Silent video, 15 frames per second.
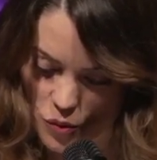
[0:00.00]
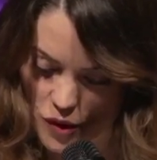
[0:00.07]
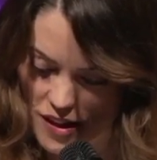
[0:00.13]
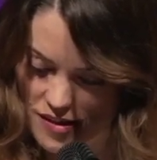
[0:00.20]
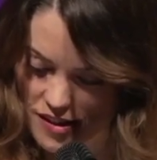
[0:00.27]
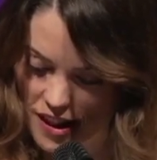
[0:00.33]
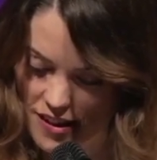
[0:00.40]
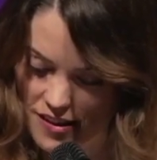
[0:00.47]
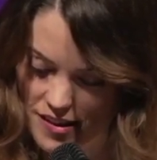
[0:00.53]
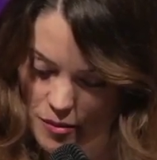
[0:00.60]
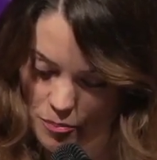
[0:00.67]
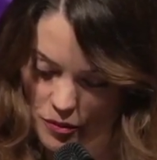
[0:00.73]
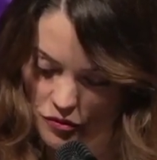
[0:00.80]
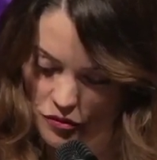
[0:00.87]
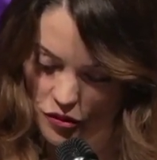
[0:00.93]
race God
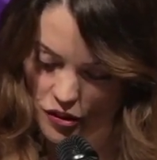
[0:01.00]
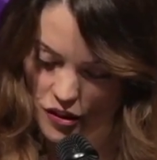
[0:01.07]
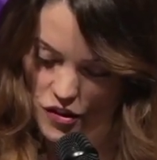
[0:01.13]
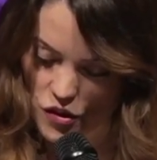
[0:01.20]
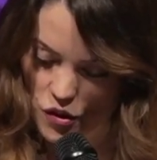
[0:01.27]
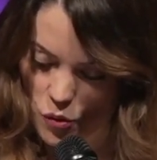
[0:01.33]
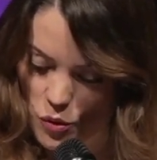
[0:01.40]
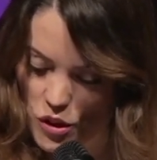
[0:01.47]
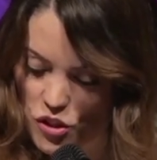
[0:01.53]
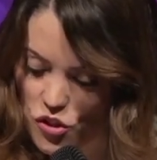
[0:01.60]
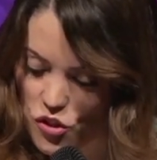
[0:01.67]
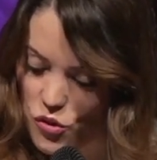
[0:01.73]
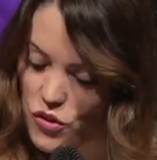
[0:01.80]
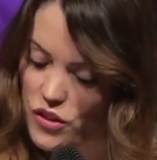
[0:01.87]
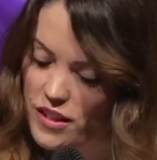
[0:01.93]
set before us. We
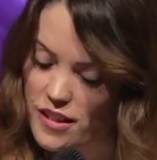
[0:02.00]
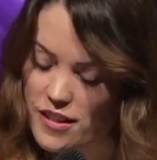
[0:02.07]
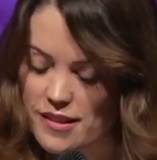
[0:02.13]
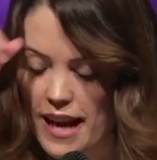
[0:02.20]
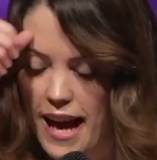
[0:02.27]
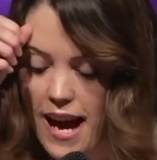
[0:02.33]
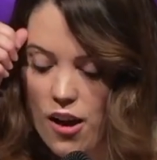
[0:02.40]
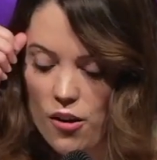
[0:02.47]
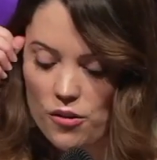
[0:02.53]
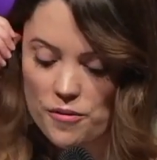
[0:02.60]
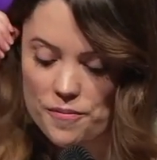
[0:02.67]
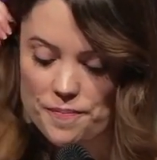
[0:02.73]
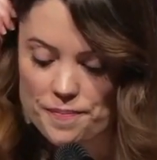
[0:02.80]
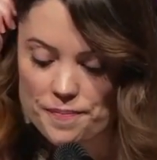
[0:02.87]
do this, how?